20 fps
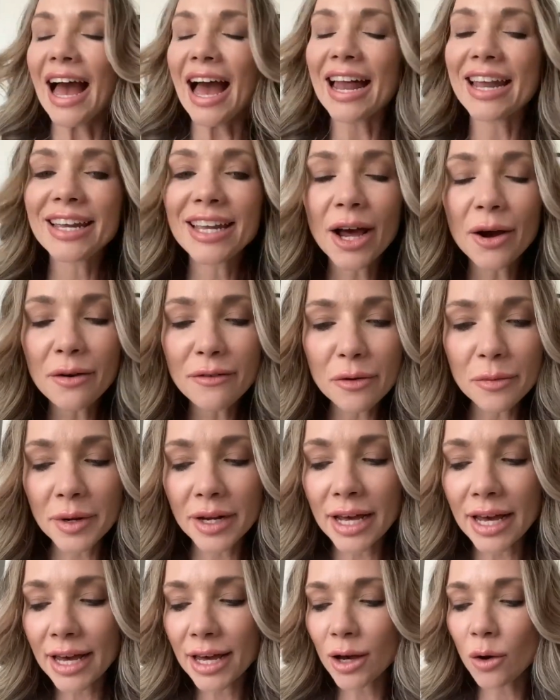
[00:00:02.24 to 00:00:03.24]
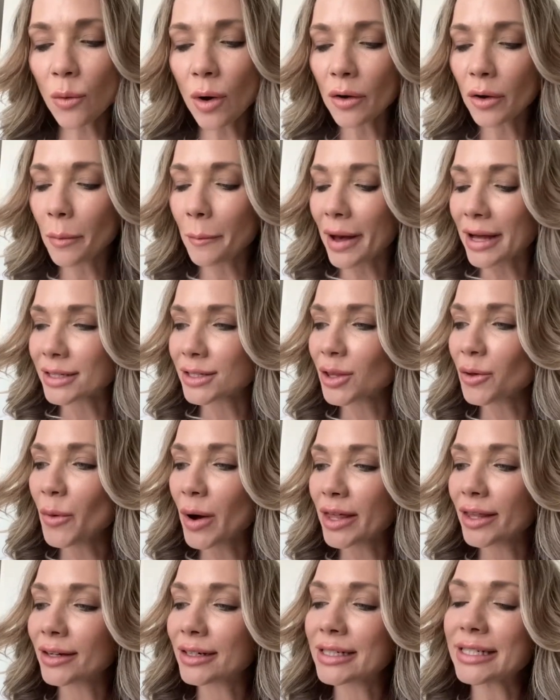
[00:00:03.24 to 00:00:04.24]
Hello, everybody. Welcome back to The
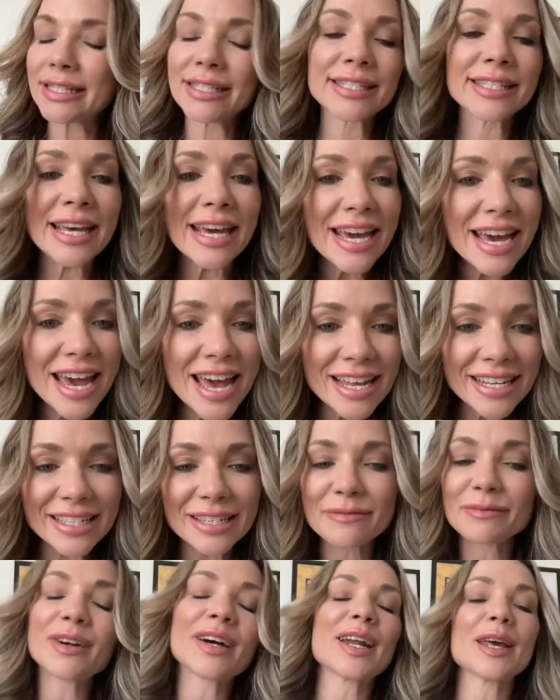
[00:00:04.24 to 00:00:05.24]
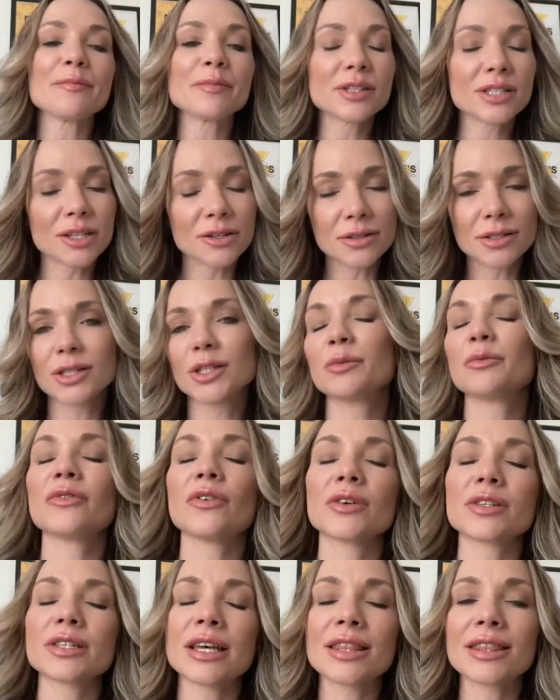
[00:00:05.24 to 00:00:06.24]
Way That I See It. My name is Lucy
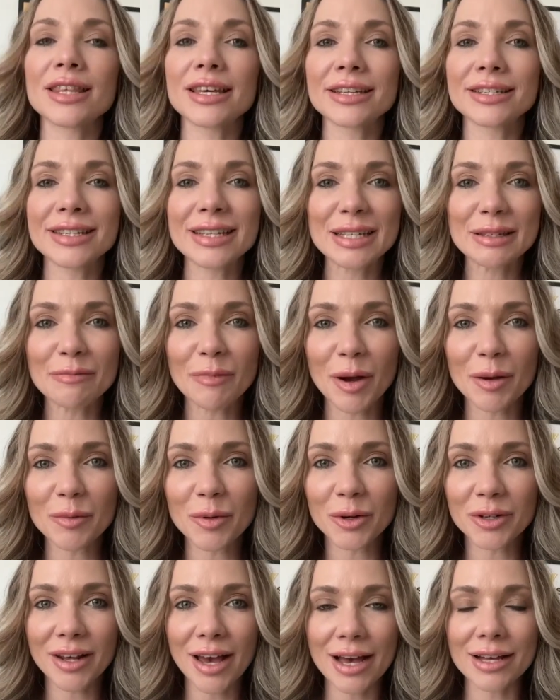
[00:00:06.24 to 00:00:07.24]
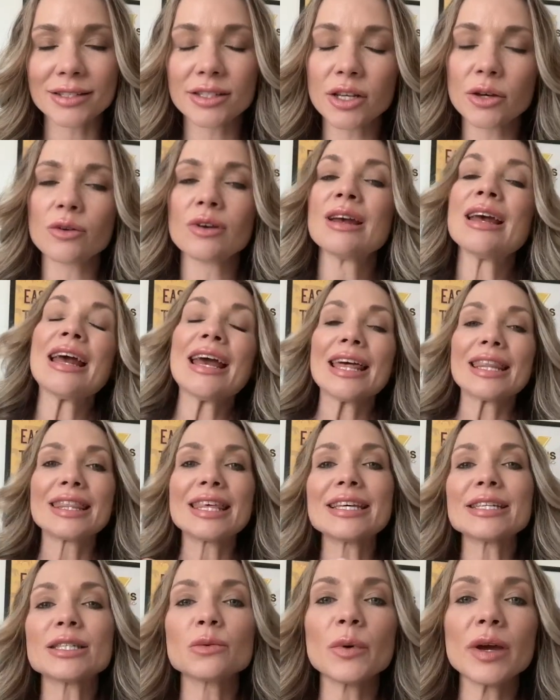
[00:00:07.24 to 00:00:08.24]
Superfox, and this is my podcast. So
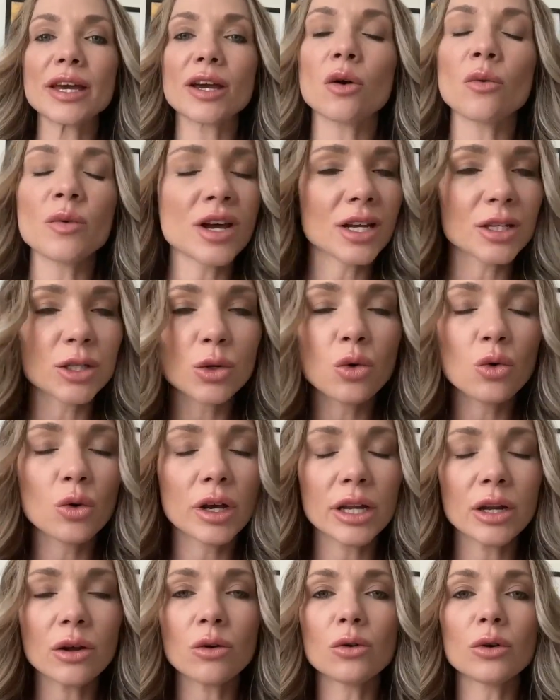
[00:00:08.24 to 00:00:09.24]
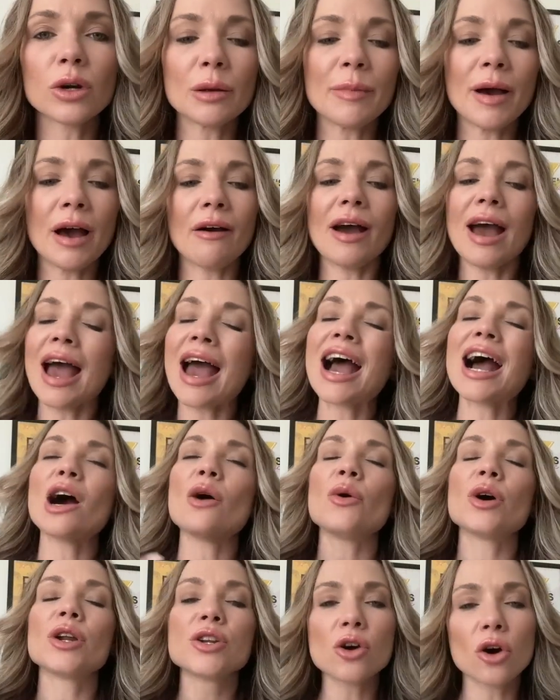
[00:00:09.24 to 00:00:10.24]
this week we are talking all about
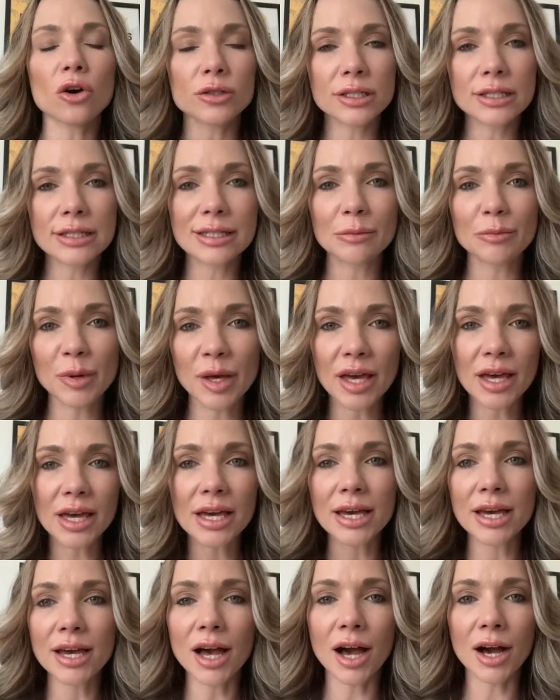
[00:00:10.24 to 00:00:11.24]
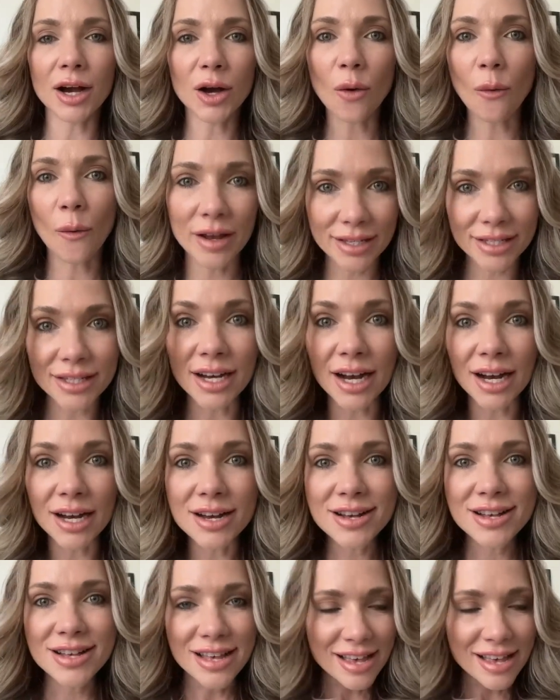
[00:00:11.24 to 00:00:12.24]
how not to be a quitter.